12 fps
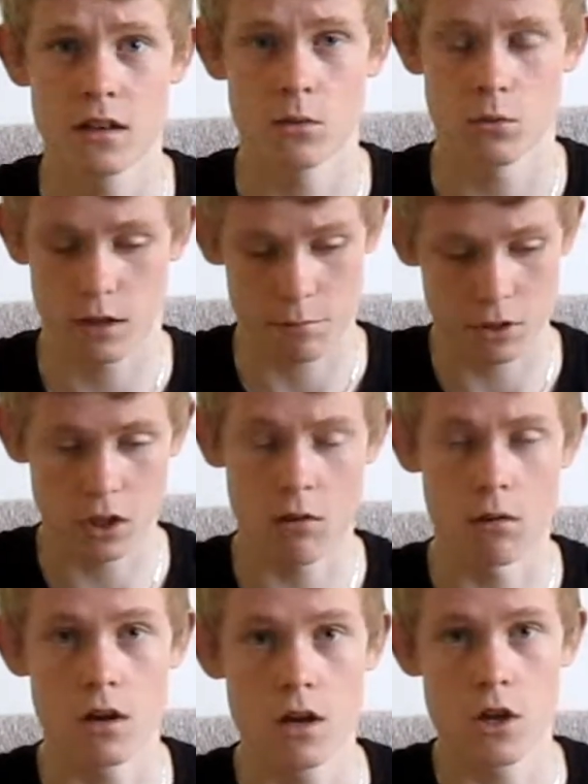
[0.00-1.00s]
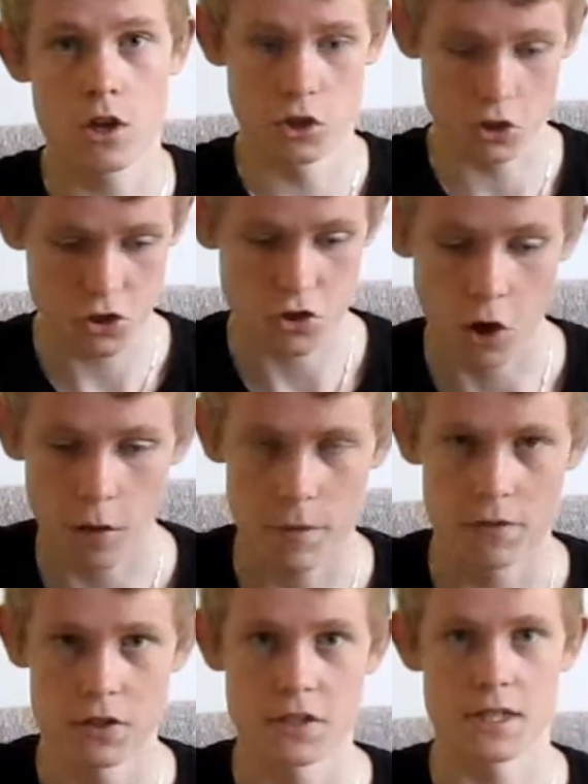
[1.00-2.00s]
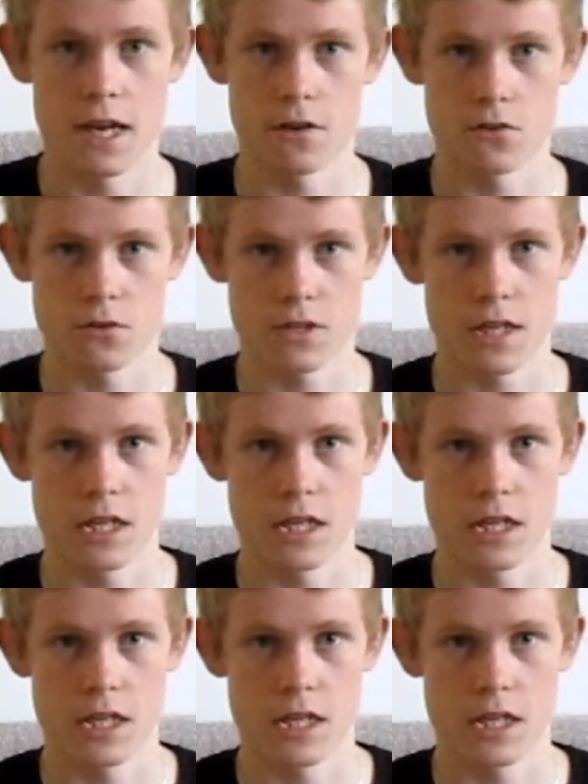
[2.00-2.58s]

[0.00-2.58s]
or like below it, you stop if it's dangerous